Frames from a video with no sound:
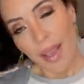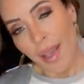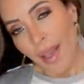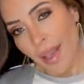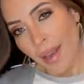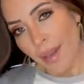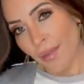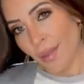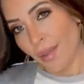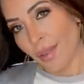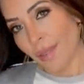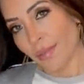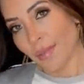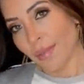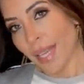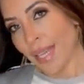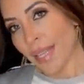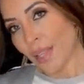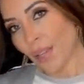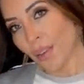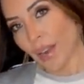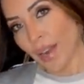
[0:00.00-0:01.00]
I don't know,
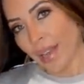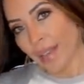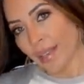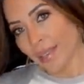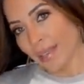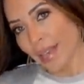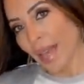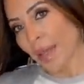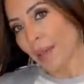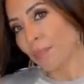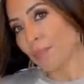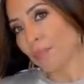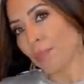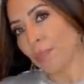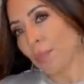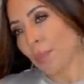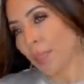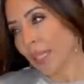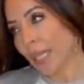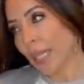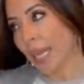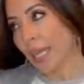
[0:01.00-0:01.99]
in the gray. I
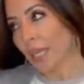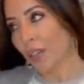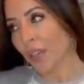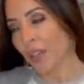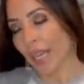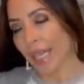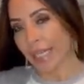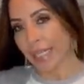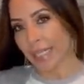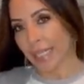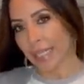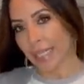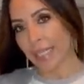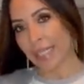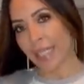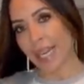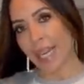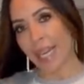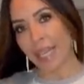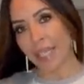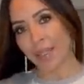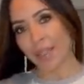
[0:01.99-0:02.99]
put a lot of gray into
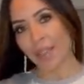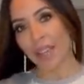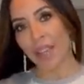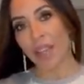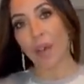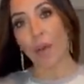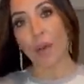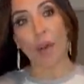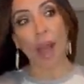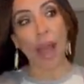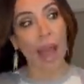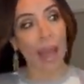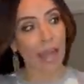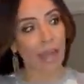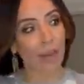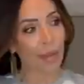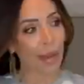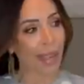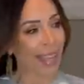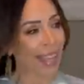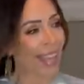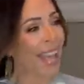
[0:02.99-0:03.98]
today's video.
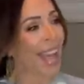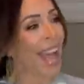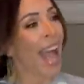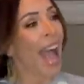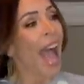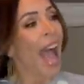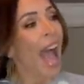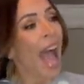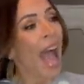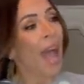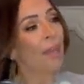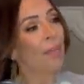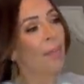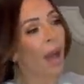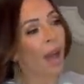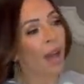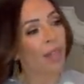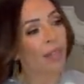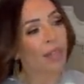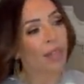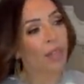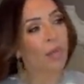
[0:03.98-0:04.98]
Anyway, I'm
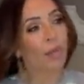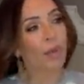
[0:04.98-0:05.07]
also